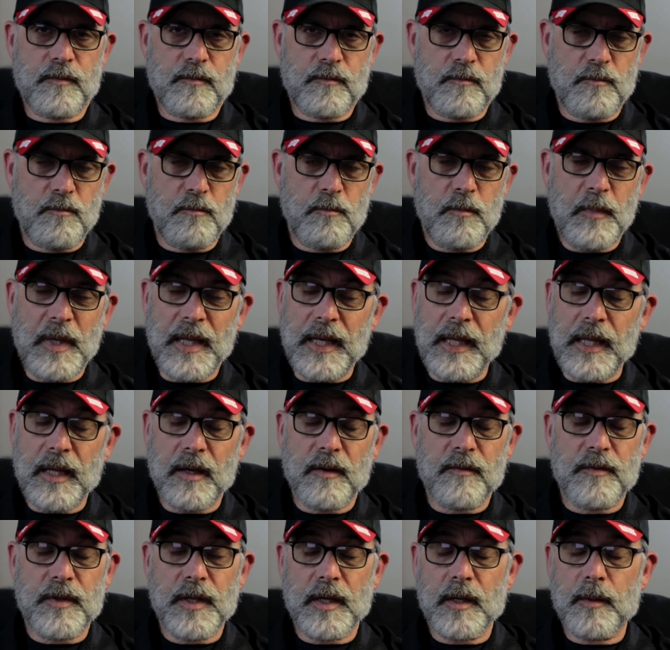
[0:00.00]
Many
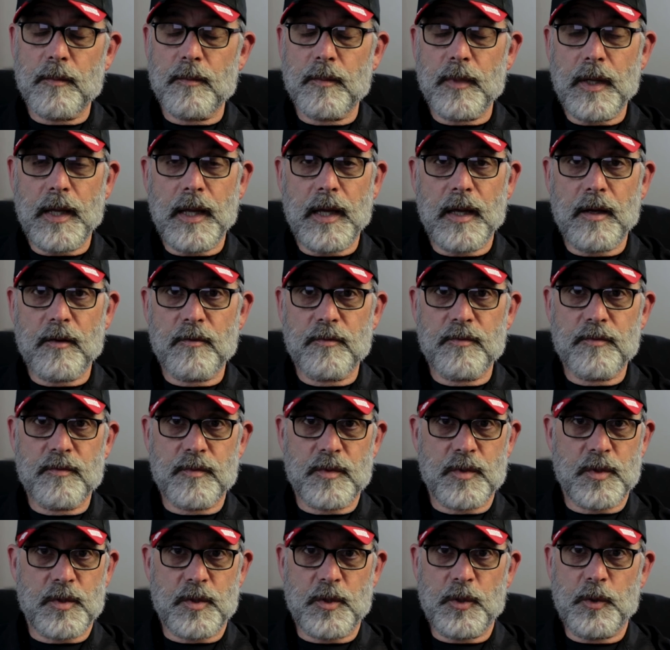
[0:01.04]
of them have
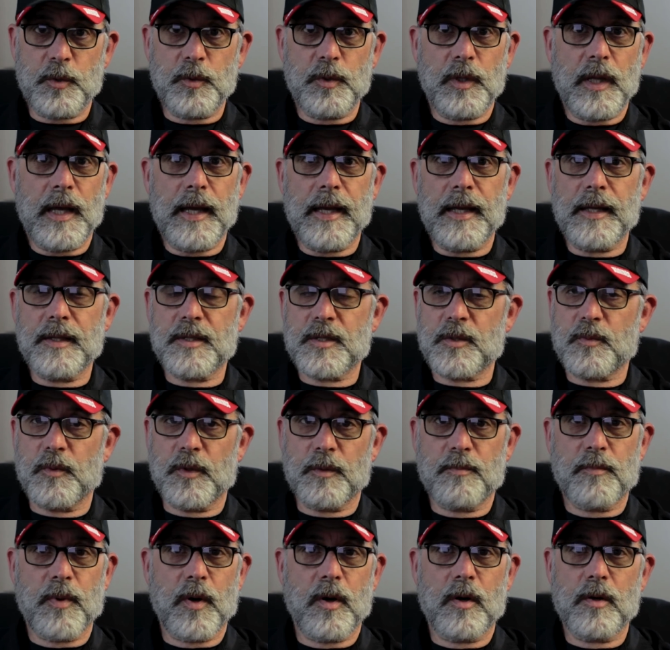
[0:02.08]
2 lights
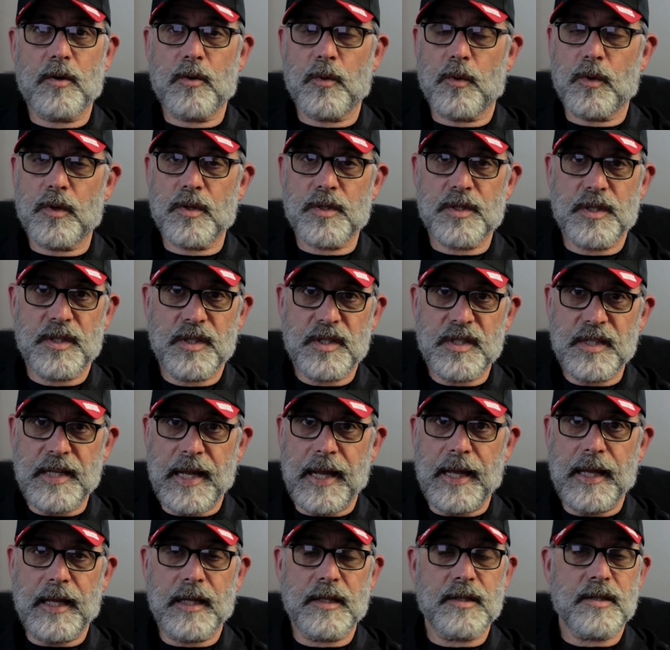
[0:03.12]
with barn doors and
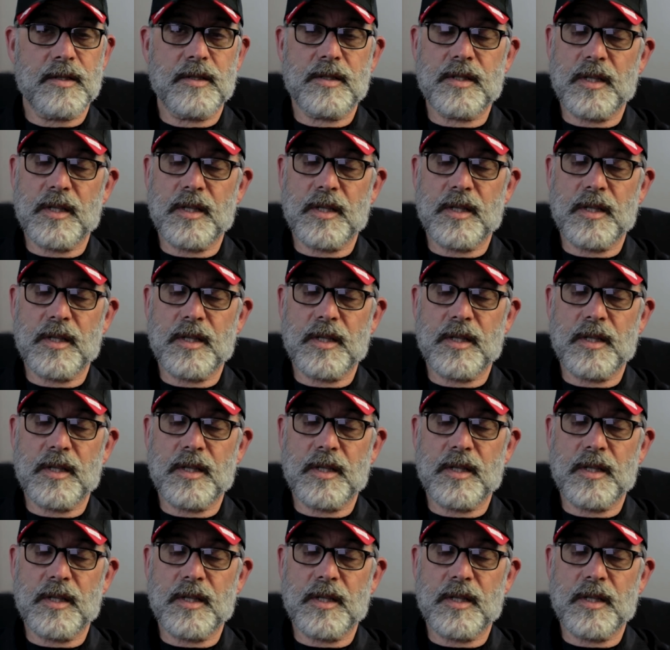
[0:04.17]
stands.